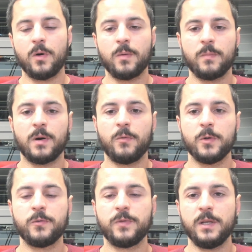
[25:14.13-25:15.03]

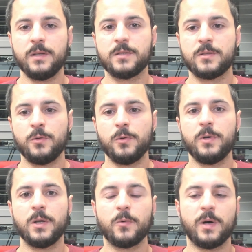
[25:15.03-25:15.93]
lot of things
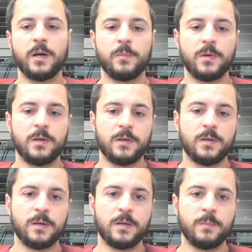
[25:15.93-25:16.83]
do require
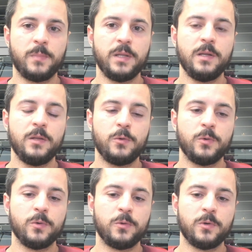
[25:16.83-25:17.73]

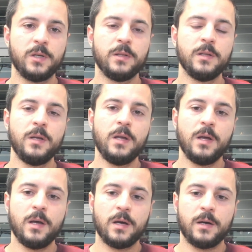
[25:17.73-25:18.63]
money to run,
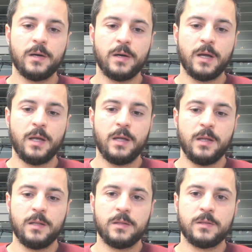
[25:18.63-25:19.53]

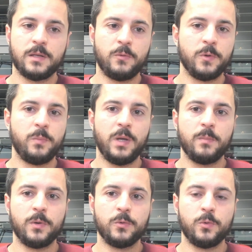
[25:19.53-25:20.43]
and I won't
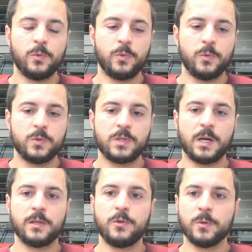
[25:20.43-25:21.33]
be able to
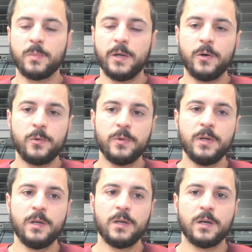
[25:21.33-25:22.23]
start it on my
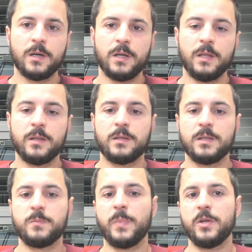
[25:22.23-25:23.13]
own,
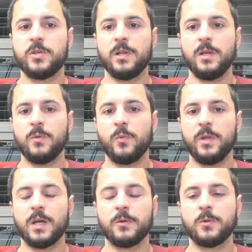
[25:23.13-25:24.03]
and especially
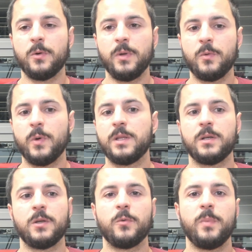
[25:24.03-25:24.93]
without knowing
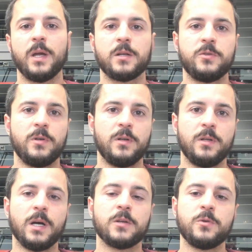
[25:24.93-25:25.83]
whether there will be
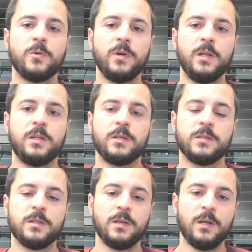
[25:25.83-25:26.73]
actual
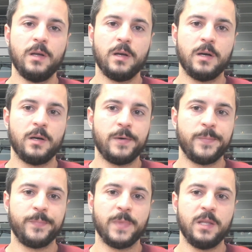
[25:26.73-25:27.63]
interest
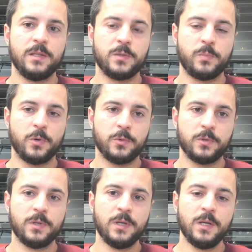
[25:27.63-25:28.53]
in this
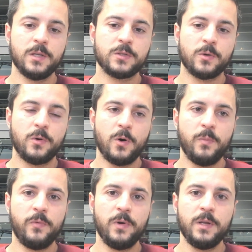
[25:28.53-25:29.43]
product. So
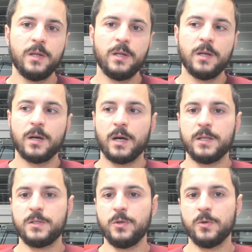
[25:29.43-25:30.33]
hopefully
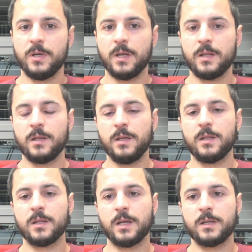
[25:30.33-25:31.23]
I see you again
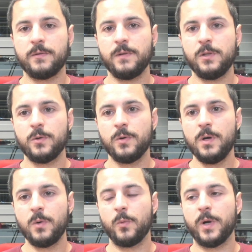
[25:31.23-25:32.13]
in another
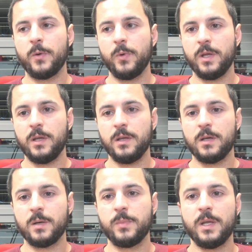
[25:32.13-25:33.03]
video where
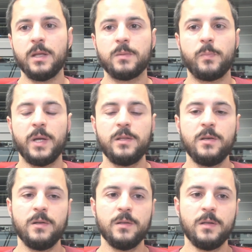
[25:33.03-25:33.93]
we update
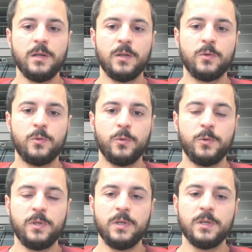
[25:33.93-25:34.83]
Patreon,
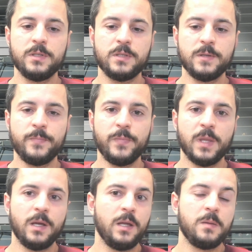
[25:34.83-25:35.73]
do tiers,
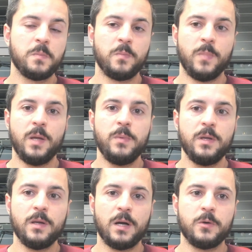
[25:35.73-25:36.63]
and
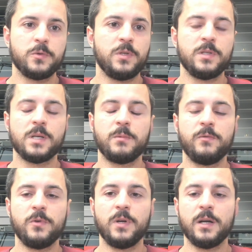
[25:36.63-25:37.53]
maybe I'll see
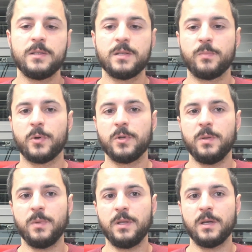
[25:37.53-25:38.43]
some of you guys
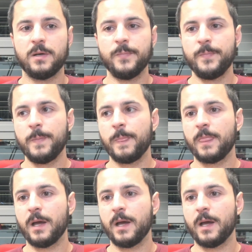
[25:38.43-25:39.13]
supporting me there.